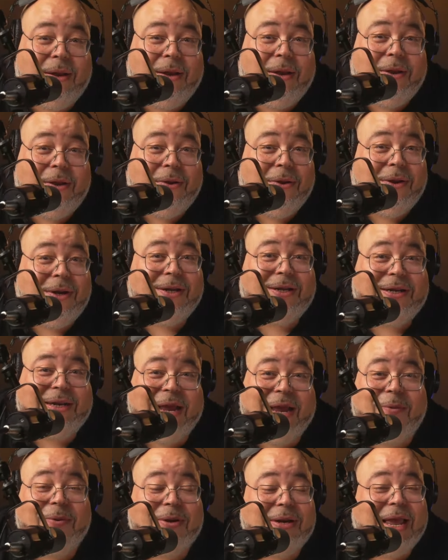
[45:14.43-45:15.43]
You
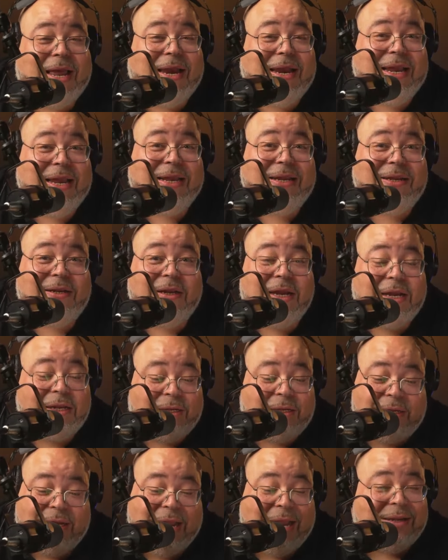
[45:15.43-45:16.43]
understand what that is?
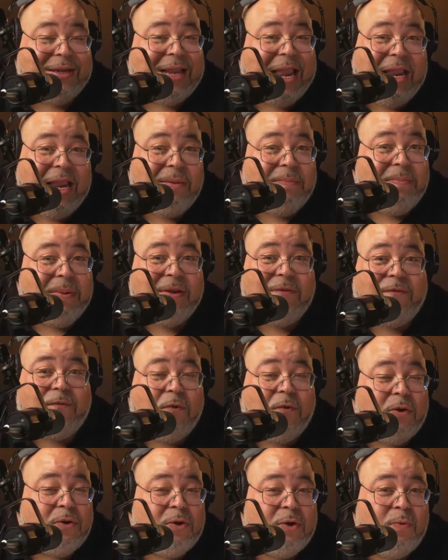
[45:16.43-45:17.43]
It's that's 8 bit
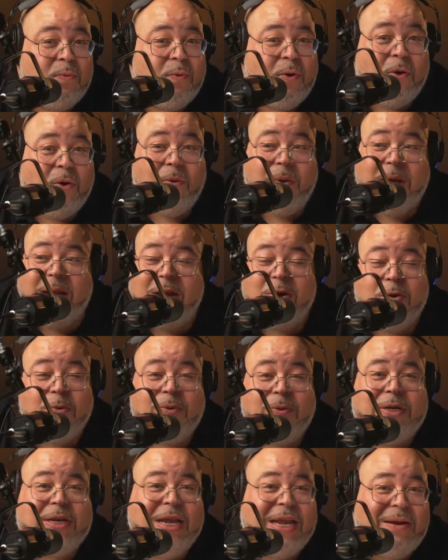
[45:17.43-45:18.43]
420. It ain't no
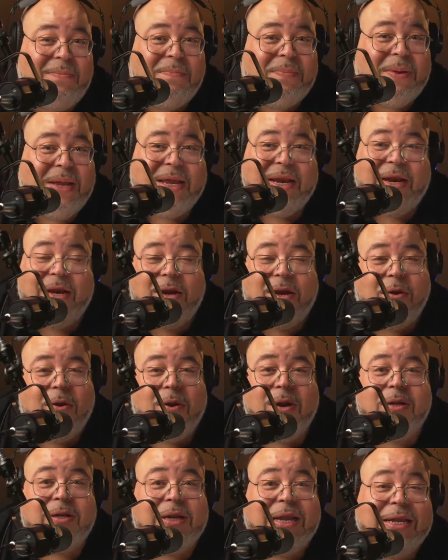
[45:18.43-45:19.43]
10 bit and all
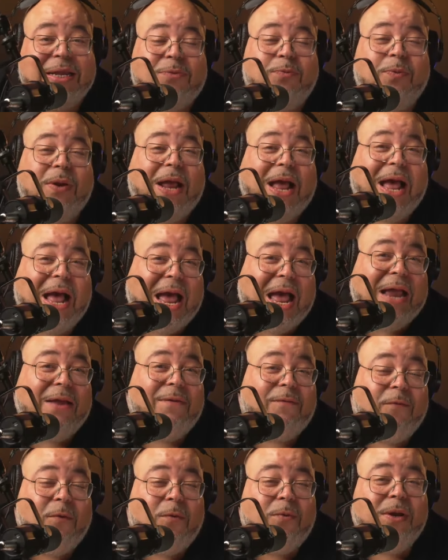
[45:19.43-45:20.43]
this. It's with an
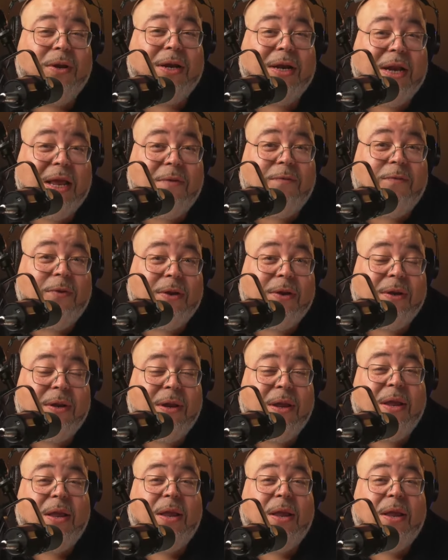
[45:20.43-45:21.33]
iPhone 11.